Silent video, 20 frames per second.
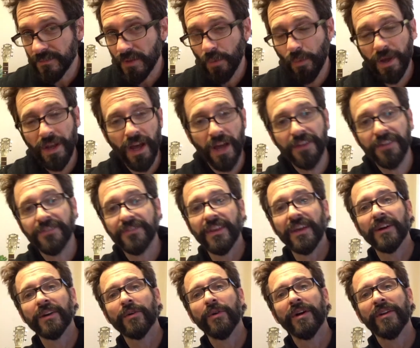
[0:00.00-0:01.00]
went on to
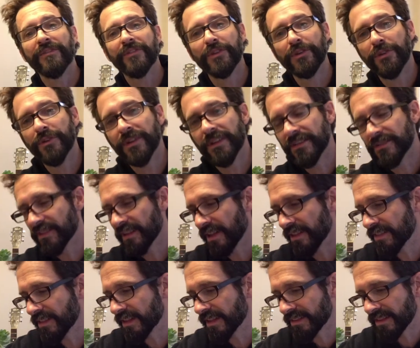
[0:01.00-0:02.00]
sell quite a few units. And I
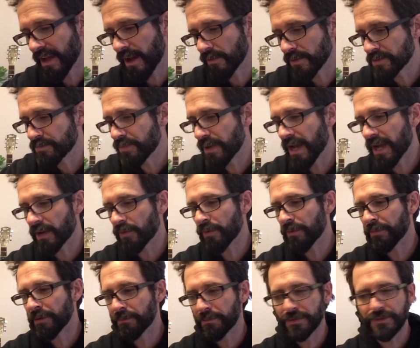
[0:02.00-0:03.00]
think that was back
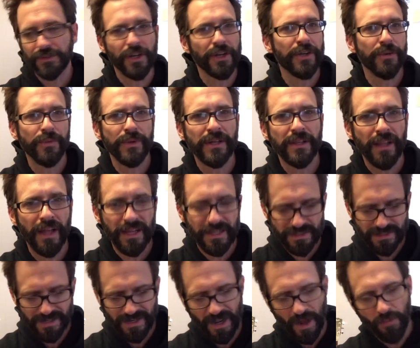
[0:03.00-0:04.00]
when people started to
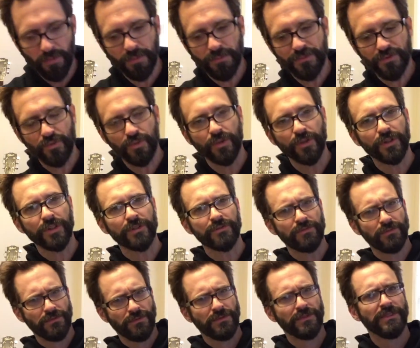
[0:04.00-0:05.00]
realize that albums were,
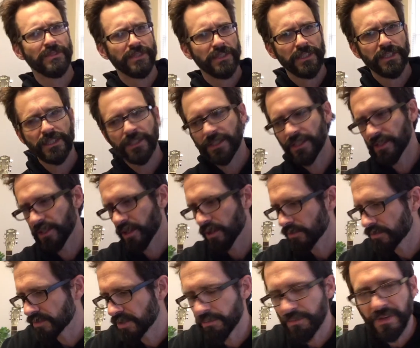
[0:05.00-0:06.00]

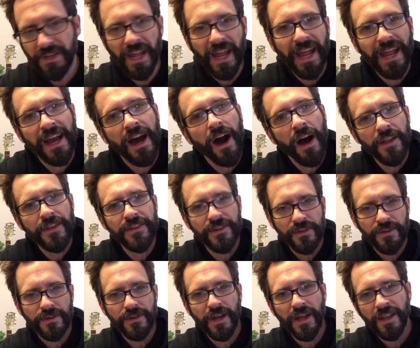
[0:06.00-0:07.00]
something to hang on
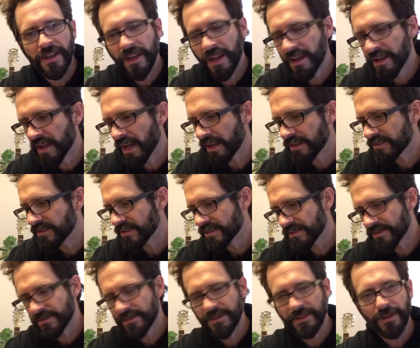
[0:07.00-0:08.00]
to, and not
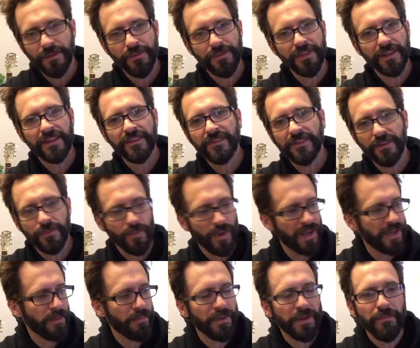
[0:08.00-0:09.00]
just, things that
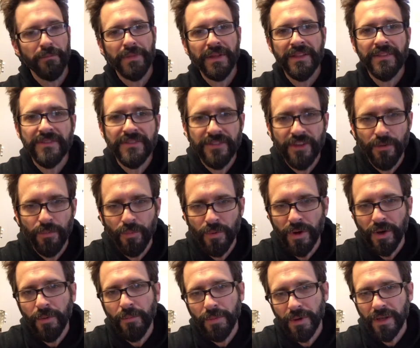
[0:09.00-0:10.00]
wind up in a bin
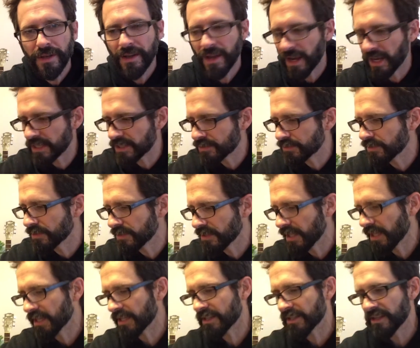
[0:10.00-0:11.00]
somewhere, but actually
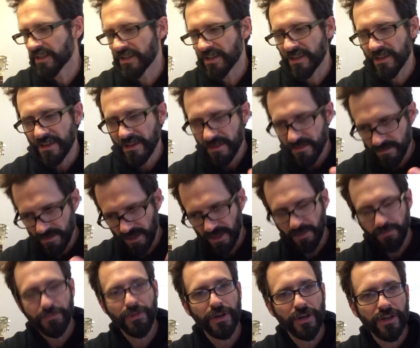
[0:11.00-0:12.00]
like
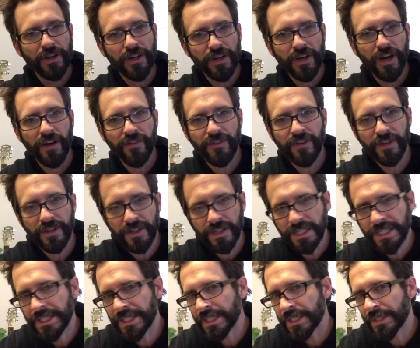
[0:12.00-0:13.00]
a book cover,
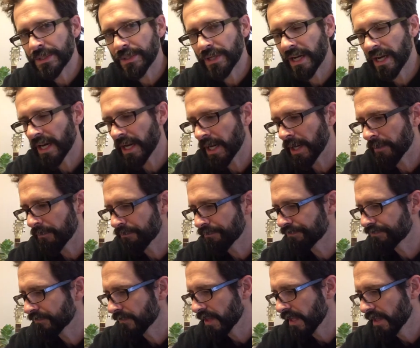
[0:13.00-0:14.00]
in
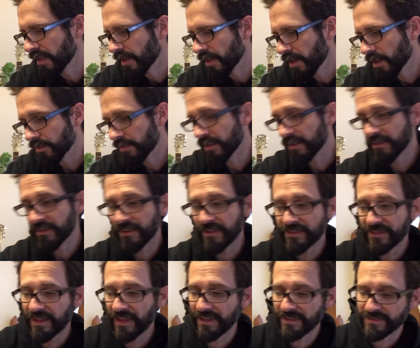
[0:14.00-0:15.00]

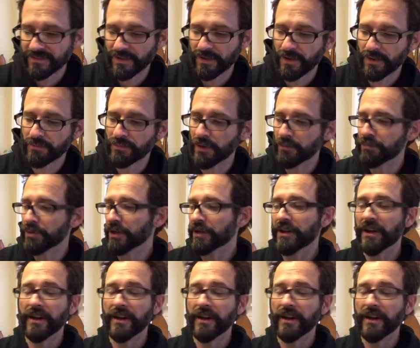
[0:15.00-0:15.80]
this case, a book